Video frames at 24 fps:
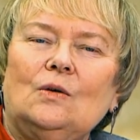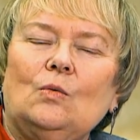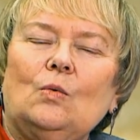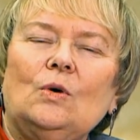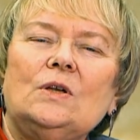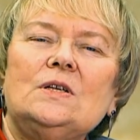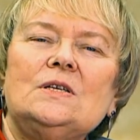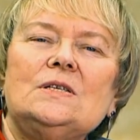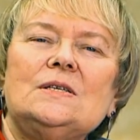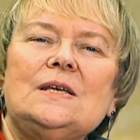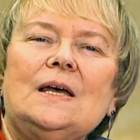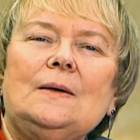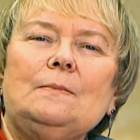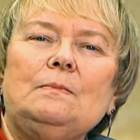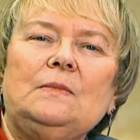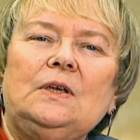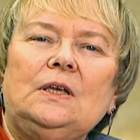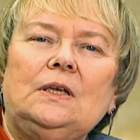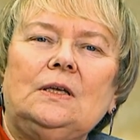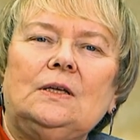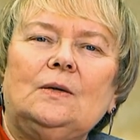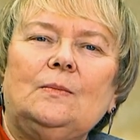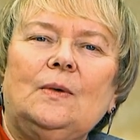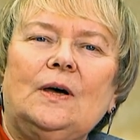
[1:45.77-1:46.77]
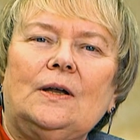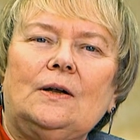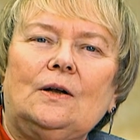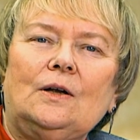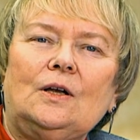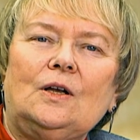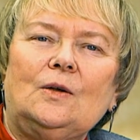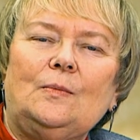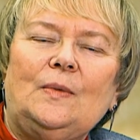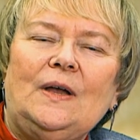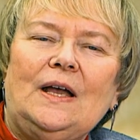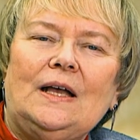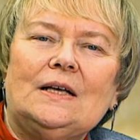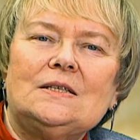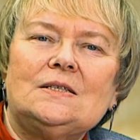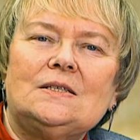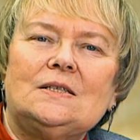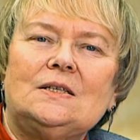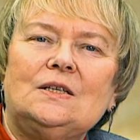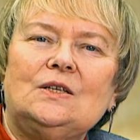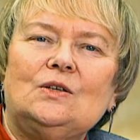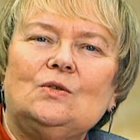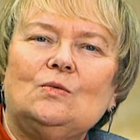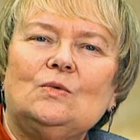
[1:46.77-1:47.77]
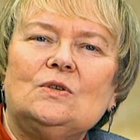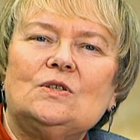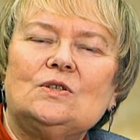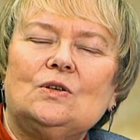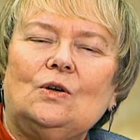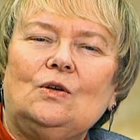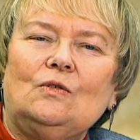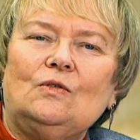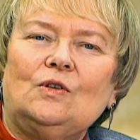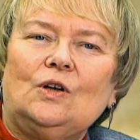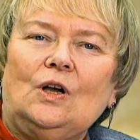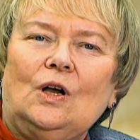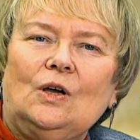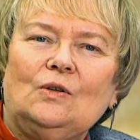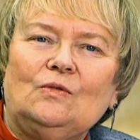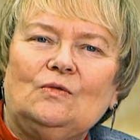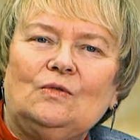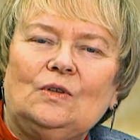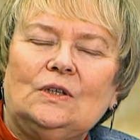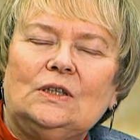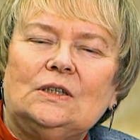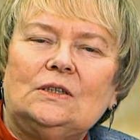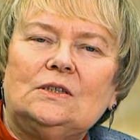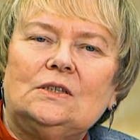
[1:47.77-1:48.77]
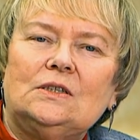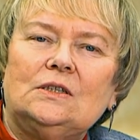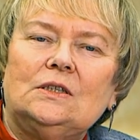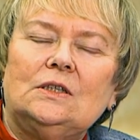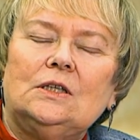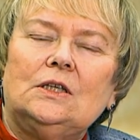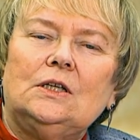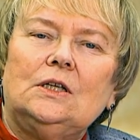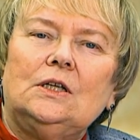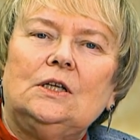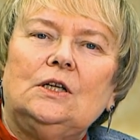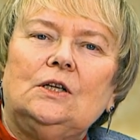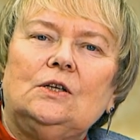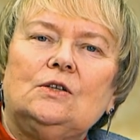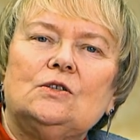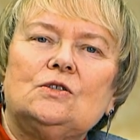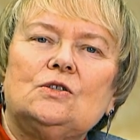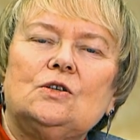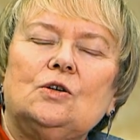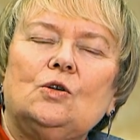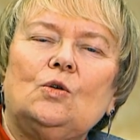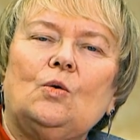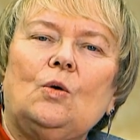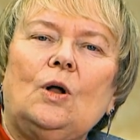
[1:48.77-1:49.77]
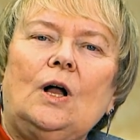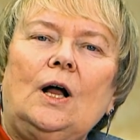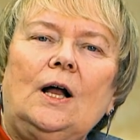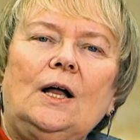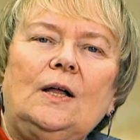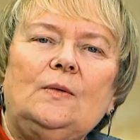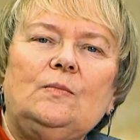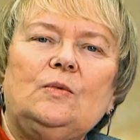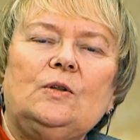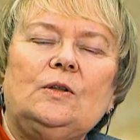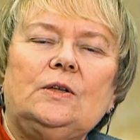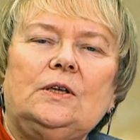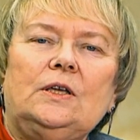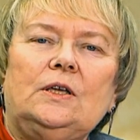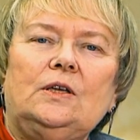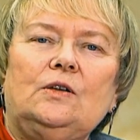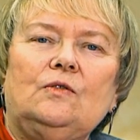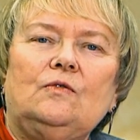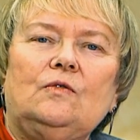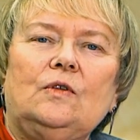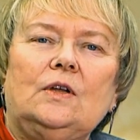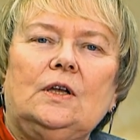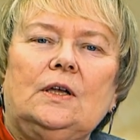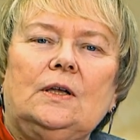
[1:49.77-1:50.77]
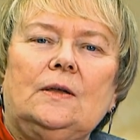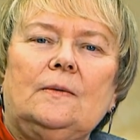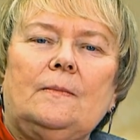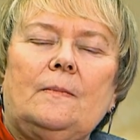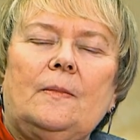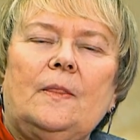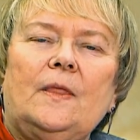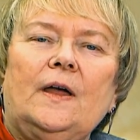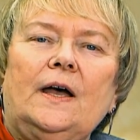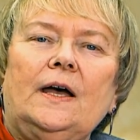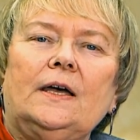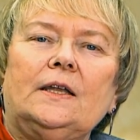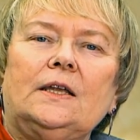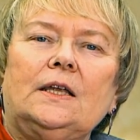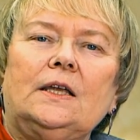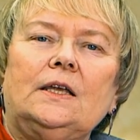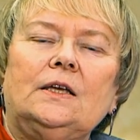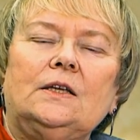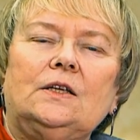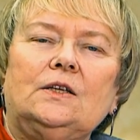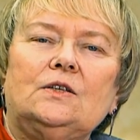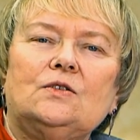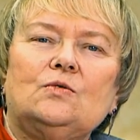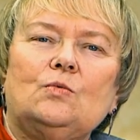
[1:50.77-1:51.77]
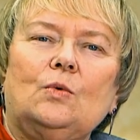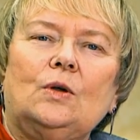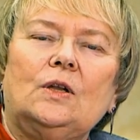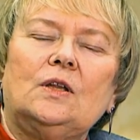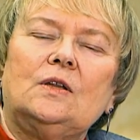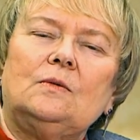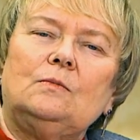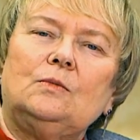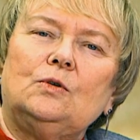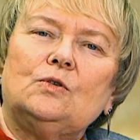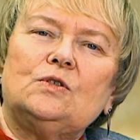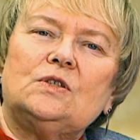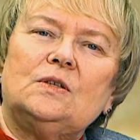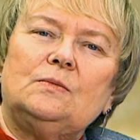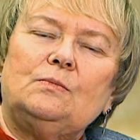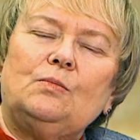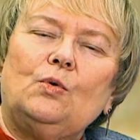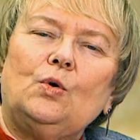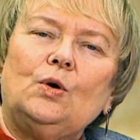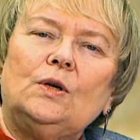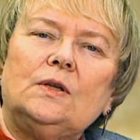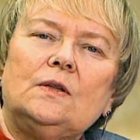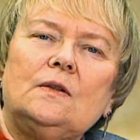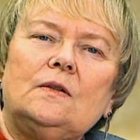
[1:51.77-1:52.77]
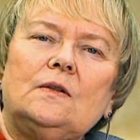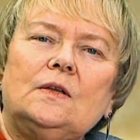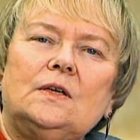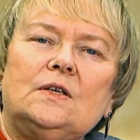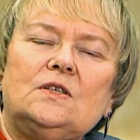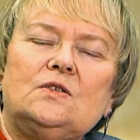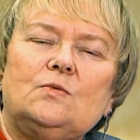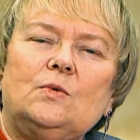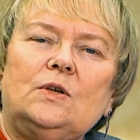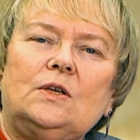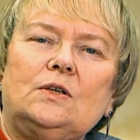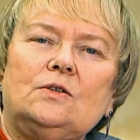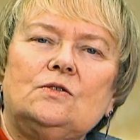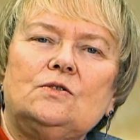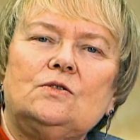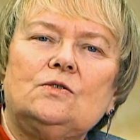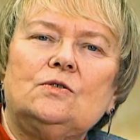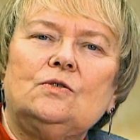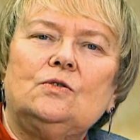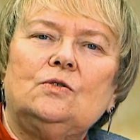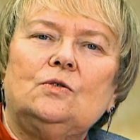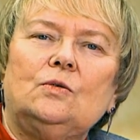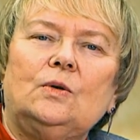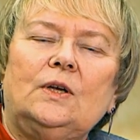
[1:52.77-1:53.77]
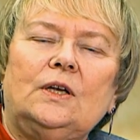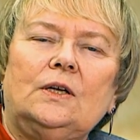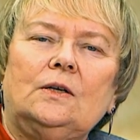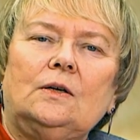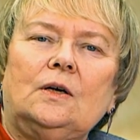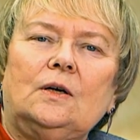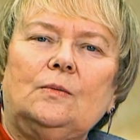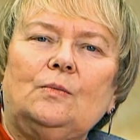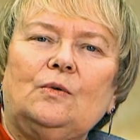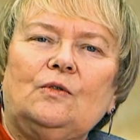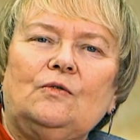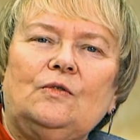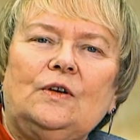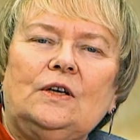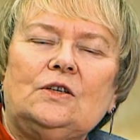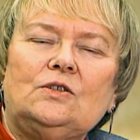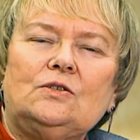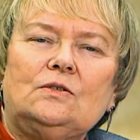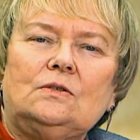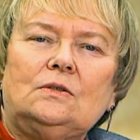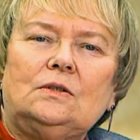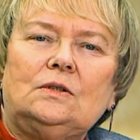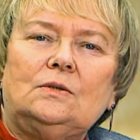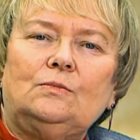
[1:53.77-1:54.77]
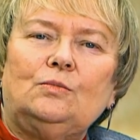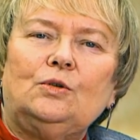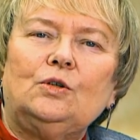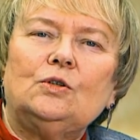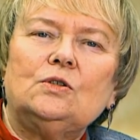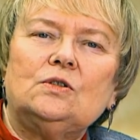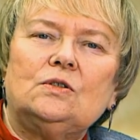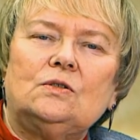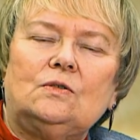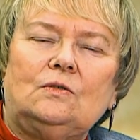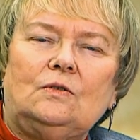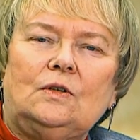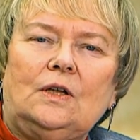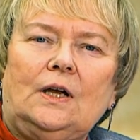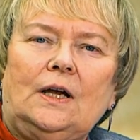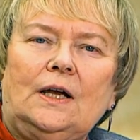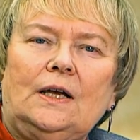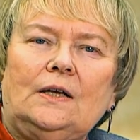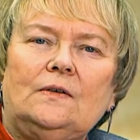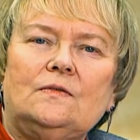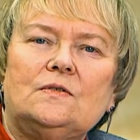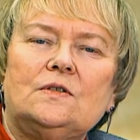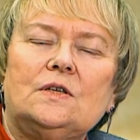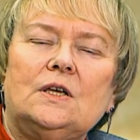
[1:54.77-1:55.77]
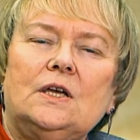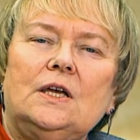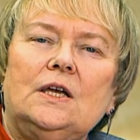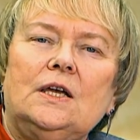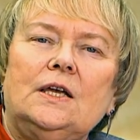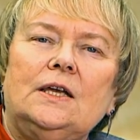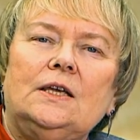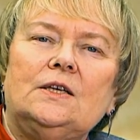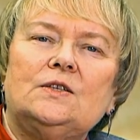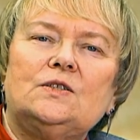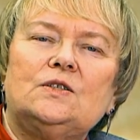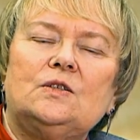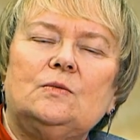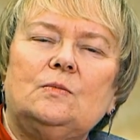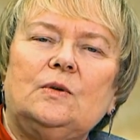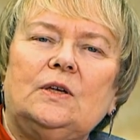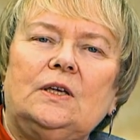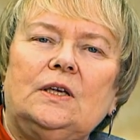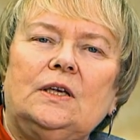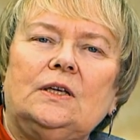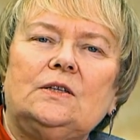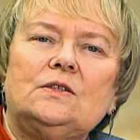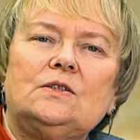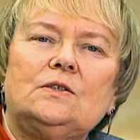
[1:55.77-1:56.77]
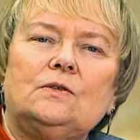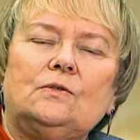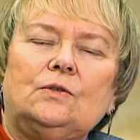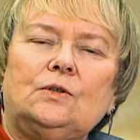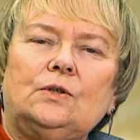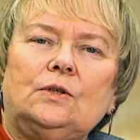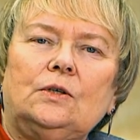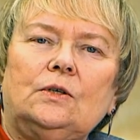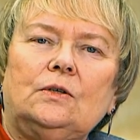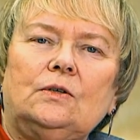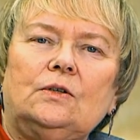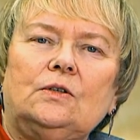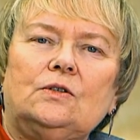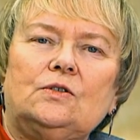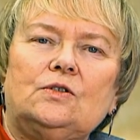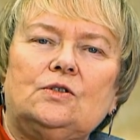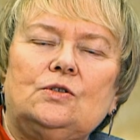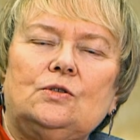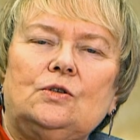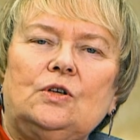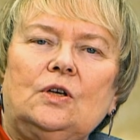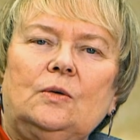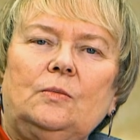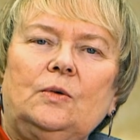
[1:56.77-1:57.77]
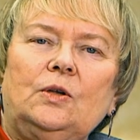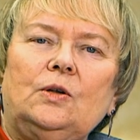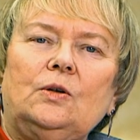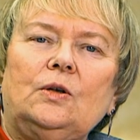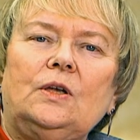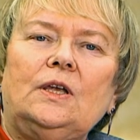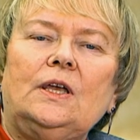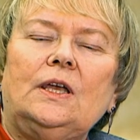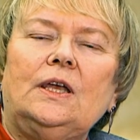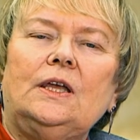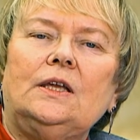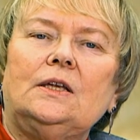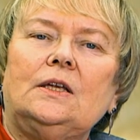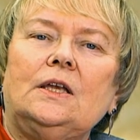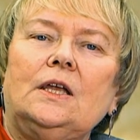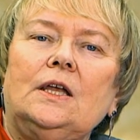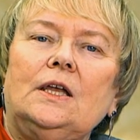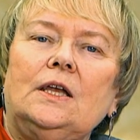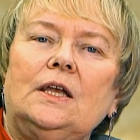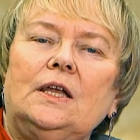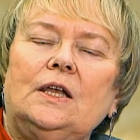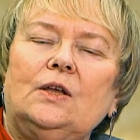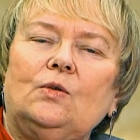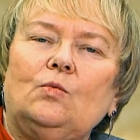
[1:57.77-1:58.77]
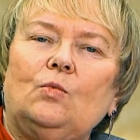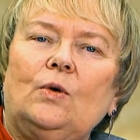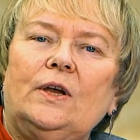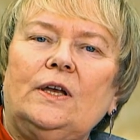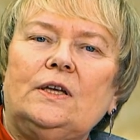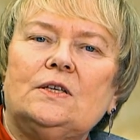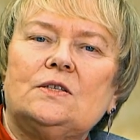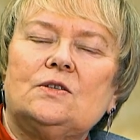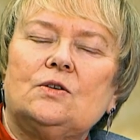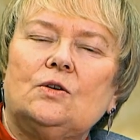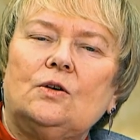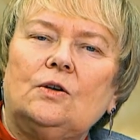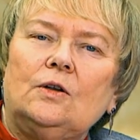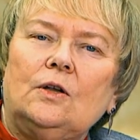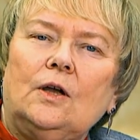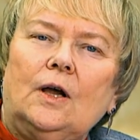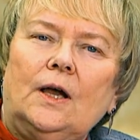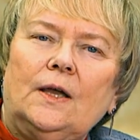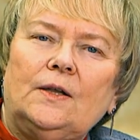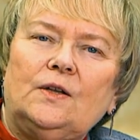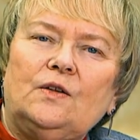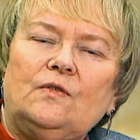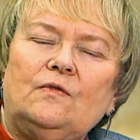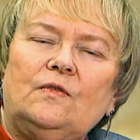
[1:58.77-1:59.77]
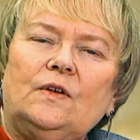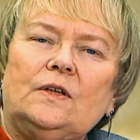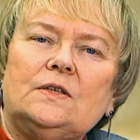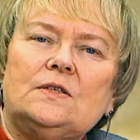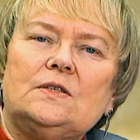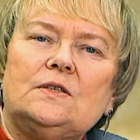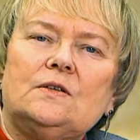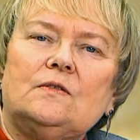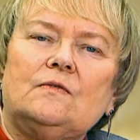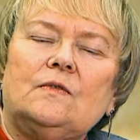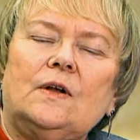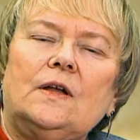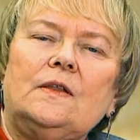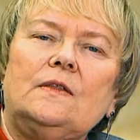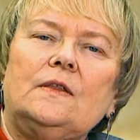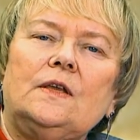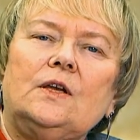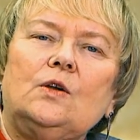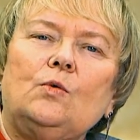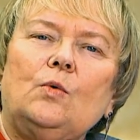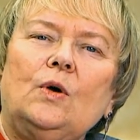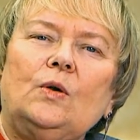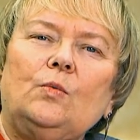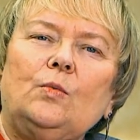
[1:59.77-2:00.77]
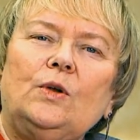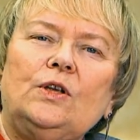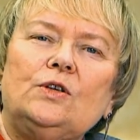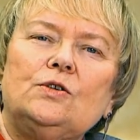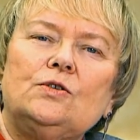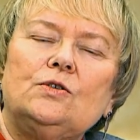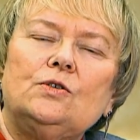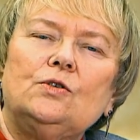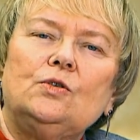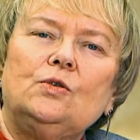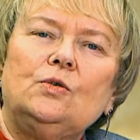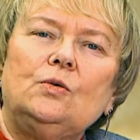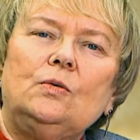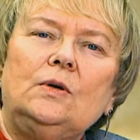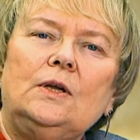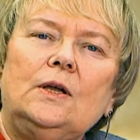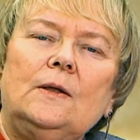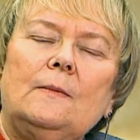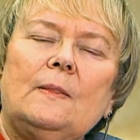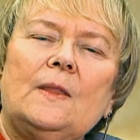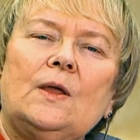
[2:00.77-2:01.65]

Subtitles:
What does that mean about our capacity to resolve conflict? So I believe that it is one of the most important things we can do in our professional and personal lives is to begin to learn to communicate in ways that are non-defensive. I think when we do,